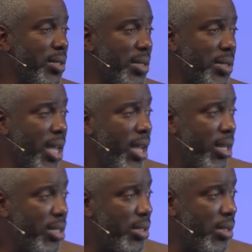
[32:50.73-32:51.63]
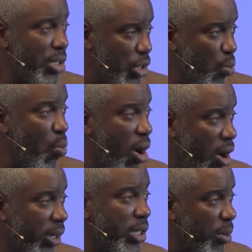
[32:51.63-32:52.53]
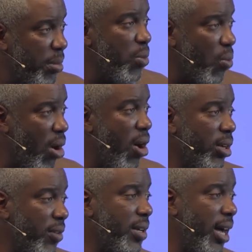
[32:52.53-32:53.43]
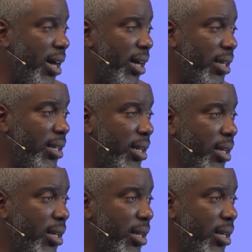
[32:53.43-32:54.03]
This is, this this, this is wrong. This would be wrong of God.